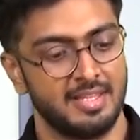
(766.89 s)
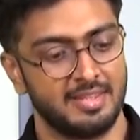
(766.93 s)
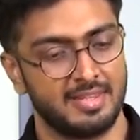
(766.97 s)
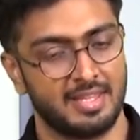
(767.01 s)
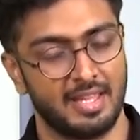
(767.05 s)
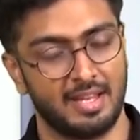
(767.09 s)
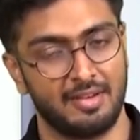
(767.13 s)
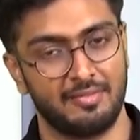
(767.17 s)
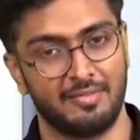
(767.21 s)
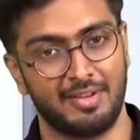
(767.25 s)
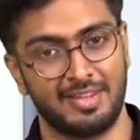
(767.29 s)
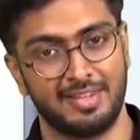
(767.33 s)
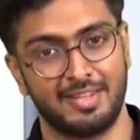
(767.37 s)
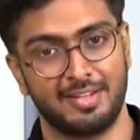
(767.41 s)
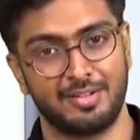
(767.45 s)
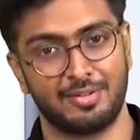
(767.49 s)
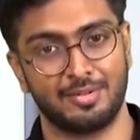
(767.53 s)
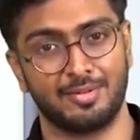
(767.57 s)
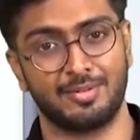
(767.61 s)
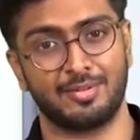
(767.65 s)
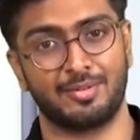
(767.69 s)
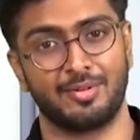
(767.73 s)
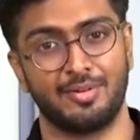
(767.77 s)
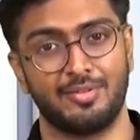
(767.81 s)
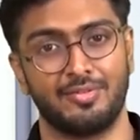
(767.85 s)
then whether
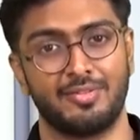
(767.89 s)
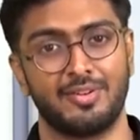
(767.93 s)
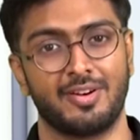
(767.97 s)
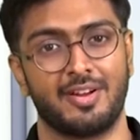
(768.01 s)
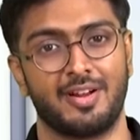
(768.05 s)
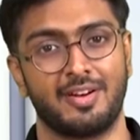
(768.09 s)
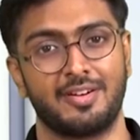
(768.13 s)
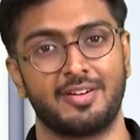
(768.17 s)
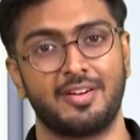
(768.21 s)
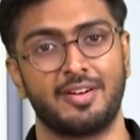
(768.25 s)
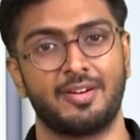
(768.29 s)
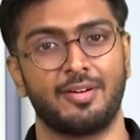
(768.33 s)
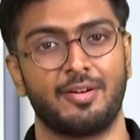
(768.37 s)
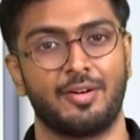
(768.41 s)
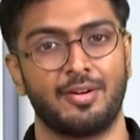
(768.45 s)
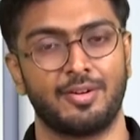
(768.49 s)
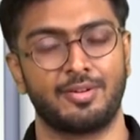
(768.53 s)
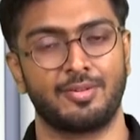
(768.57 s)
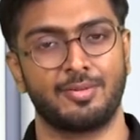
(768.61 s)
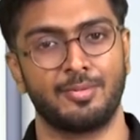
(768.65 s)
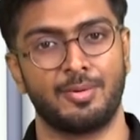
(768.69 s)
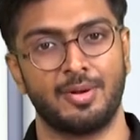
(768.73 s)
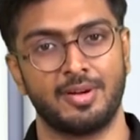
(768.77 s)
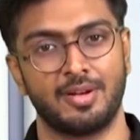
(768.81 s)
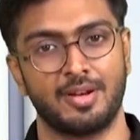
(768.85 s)
to go for 100
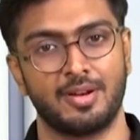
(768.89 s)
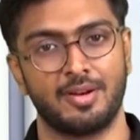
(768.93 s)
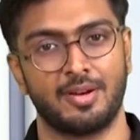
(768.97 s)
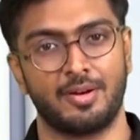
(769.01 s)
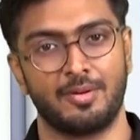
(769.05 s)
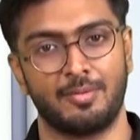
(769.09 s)
or 200